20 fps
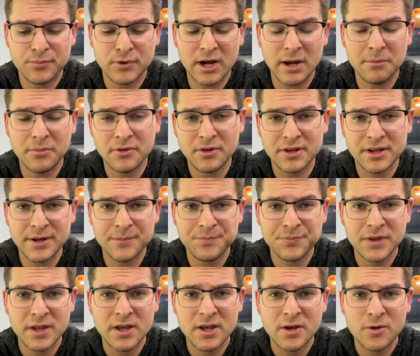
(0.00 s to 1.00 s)
probably
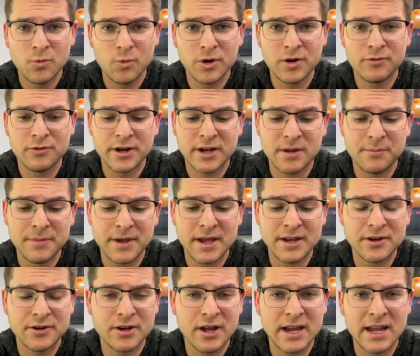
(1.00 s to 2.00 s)
wouldn't
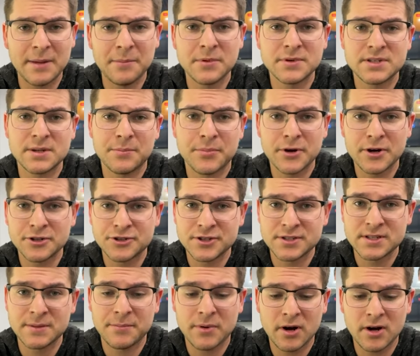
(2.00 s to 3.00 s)
recommend. You're not able to
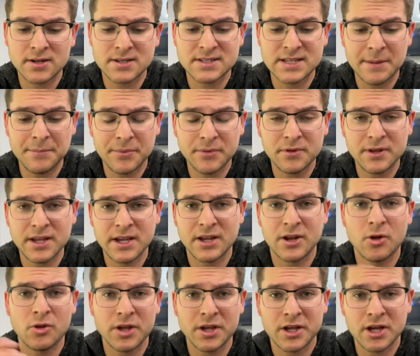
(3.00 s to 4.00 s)
purchase the part separately. It
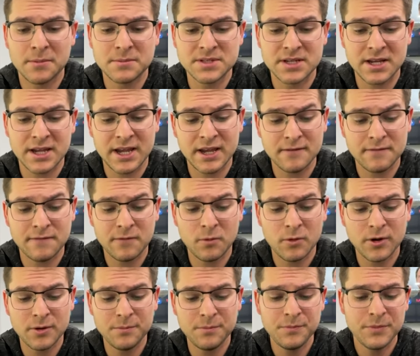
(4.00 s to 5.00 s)
only comes in kit
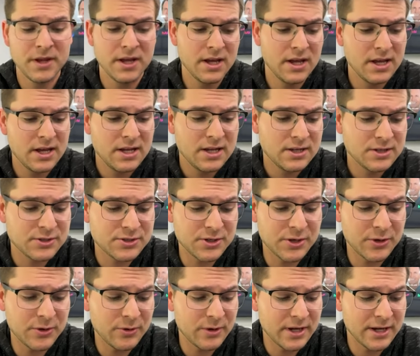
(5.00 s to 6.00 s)
form.
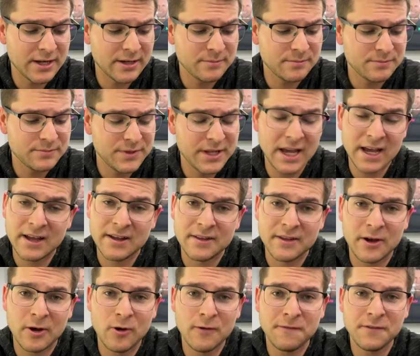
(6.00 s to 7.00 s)
So um, yeah,
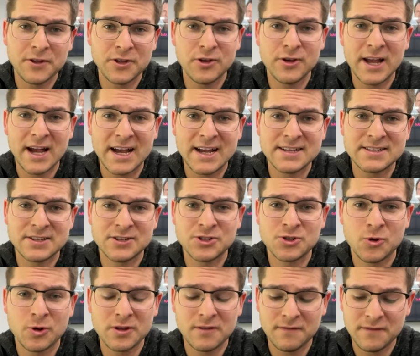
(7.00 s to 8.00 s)
hopefully you guys
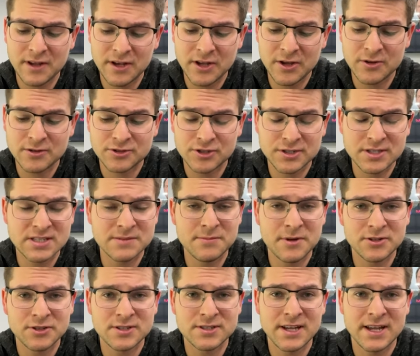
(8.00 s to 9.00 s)
enjoyed the video just as
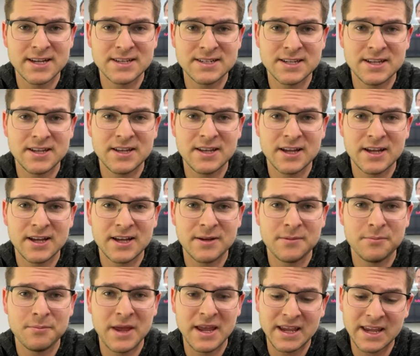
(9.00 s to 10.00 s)
much as I did uh,
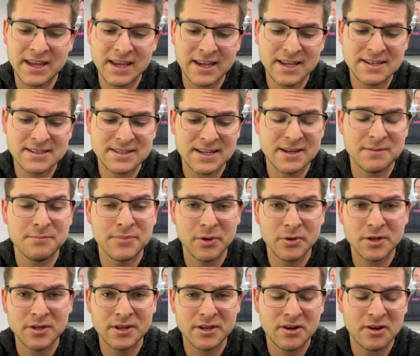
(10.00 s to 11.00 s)
making it and
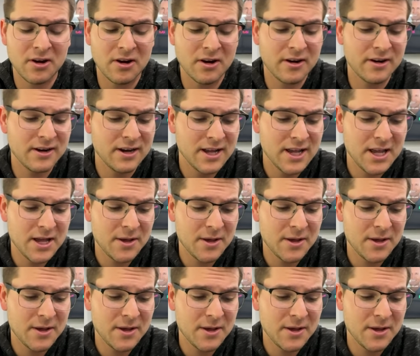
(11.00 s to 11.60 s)
building the car